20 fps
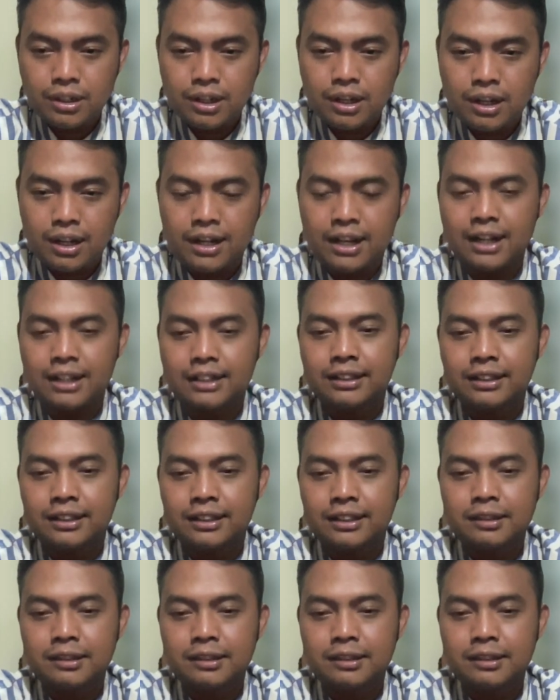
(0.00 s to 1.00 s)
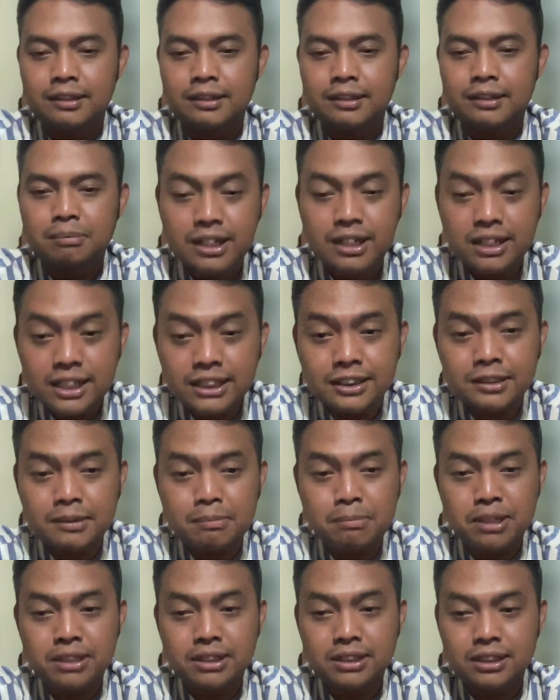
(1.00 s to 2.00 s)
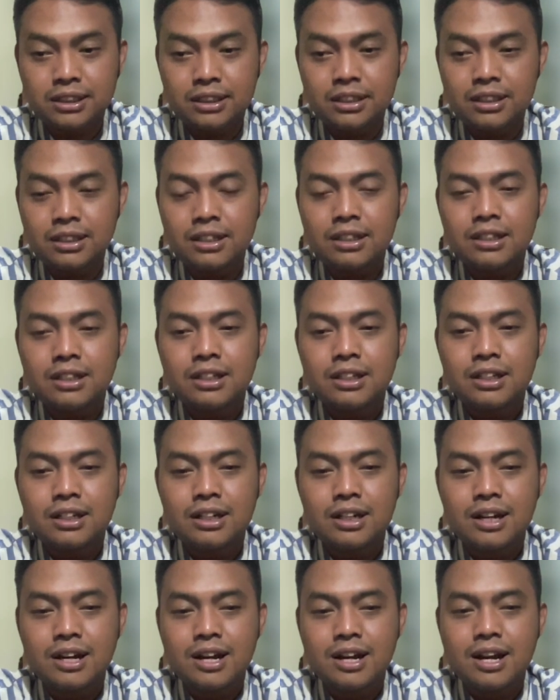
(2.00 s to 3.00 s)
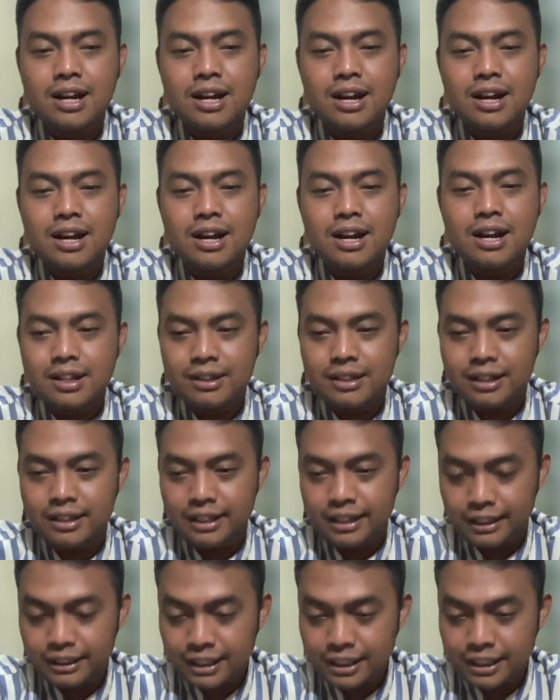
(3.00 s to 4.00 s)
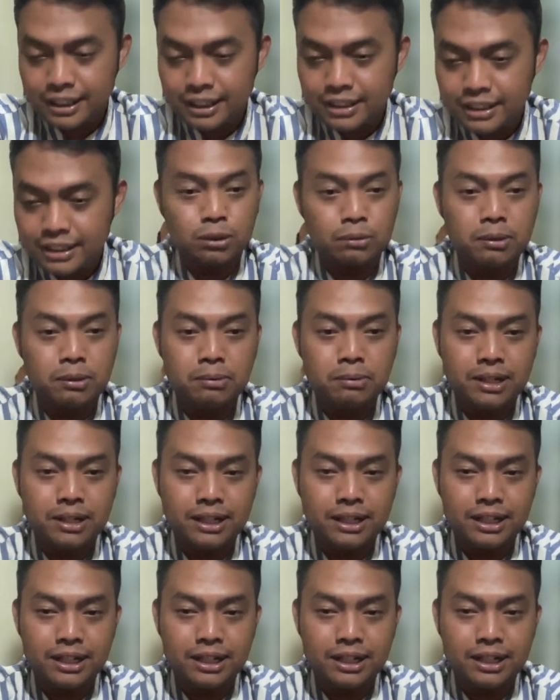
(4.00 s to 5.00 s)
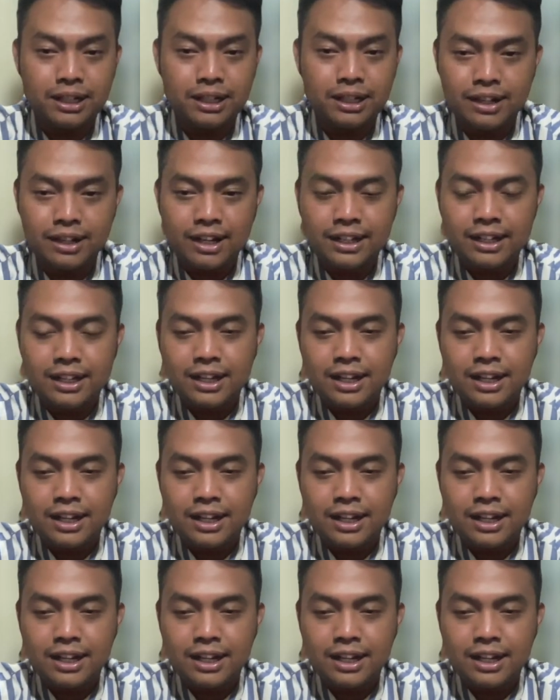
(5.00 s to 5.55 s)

increase the temperature, the delta G also will be negative. And